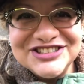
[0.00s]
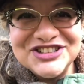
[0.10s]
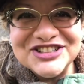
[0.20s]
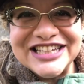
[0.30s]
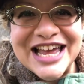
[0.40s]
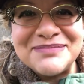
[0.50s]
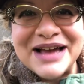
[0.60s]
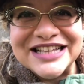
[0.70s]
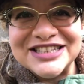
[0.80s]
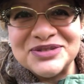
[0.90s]
Julie came
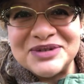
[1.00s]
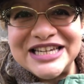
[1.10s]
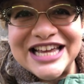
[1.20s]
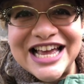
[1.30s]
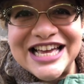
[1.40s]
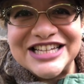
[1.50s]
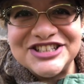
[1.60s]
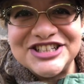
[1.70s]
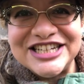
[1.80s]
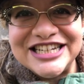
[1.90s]
back this week
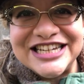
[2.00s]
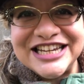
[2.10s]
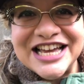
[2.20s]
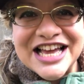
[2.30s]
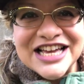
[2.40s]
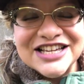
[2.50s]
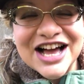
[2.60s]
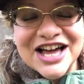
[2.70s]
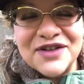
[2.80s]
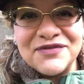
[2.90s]
and she
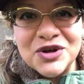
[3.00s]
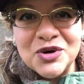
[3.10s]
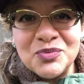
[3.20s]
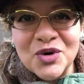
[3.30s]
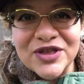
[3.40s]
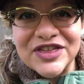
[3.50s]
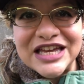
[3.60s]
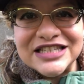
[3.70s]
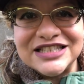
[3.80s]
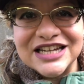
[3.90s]
got a few more
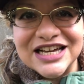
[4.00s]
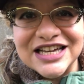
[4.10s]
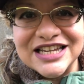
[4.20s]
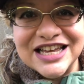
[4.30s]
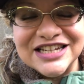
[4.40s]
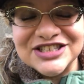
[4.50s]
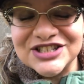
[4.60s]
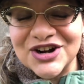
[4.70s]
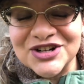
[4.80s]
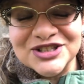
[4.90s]
things done, and it's
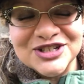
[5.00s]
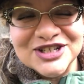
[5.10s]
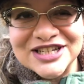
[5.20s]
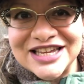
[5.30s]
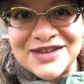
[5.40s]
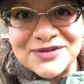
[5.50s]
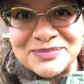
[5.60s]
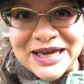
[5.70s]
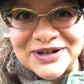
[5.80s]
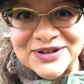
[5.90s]
starting to look
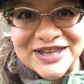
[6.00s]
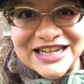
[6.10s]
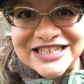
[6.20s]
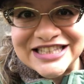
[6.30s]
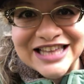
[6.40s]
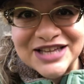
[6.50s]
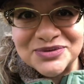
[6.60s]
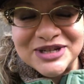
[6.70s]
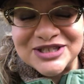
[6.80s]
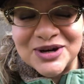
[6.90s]
even better than it did
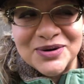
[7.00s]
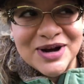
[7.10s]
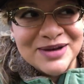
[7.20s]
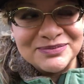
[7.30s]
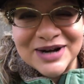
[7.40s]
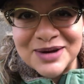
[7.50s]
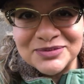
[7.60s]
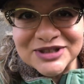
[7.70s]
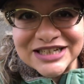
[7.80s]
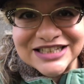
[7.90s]
last week. So I'm
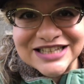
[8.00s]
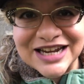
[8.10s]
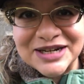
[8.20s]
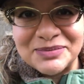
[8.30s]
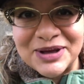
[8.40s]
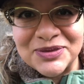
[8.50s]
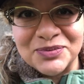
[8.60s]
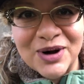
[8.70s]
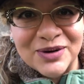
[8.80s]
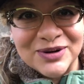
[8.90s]
really excited about
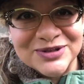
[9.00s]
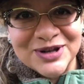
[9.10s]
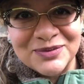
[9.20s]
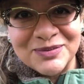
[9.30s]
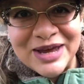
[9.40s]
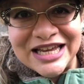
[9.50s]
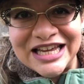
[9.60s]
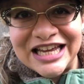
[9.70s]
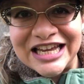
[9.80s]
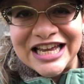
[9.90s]
the progress that we're
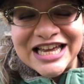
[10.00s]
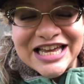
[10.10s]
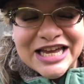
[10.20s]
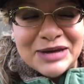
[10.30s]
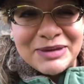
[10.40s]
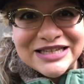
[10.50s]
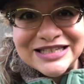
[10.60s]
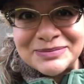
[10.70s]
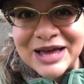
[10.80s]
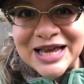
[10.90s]
making. It may
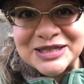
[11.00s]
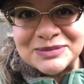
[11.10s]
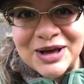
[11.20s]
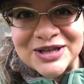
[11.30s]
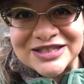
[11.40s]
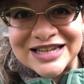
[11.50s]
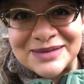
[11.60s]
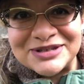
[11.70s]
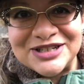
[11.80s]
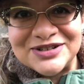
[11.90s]
seem like small
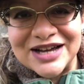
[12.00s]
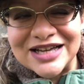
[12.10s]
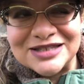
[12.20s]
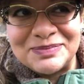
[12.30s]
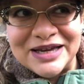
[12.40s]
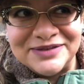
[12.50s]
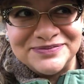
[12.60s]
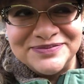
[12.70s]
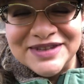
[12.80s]
steps to you guys, but